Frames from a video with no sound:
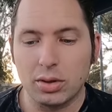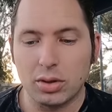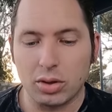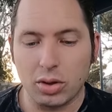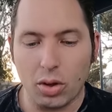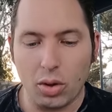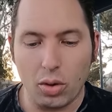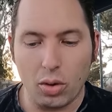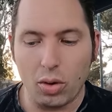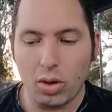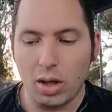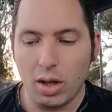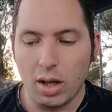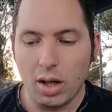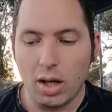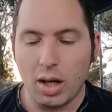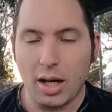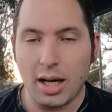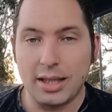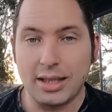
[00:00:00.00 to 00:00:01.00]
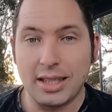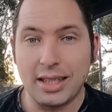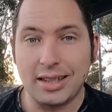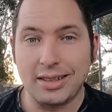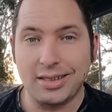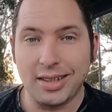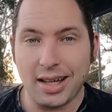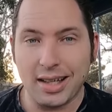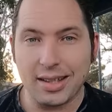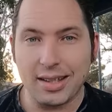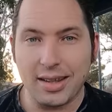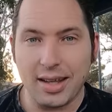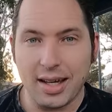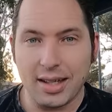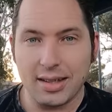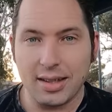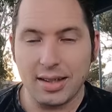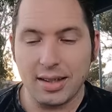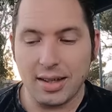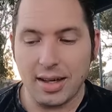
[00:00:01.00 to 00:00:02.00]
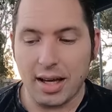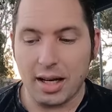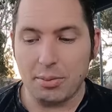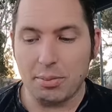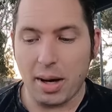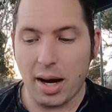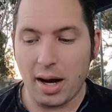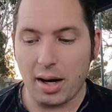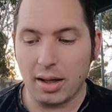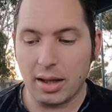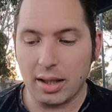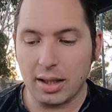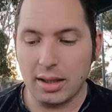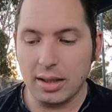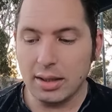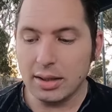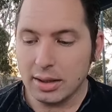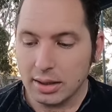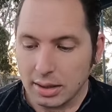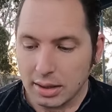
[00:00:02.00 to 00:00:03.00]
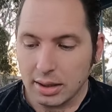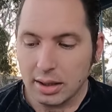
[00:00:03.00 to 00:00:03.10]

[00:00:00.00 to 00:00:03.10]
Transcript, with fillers: So I did exactly that, and apparently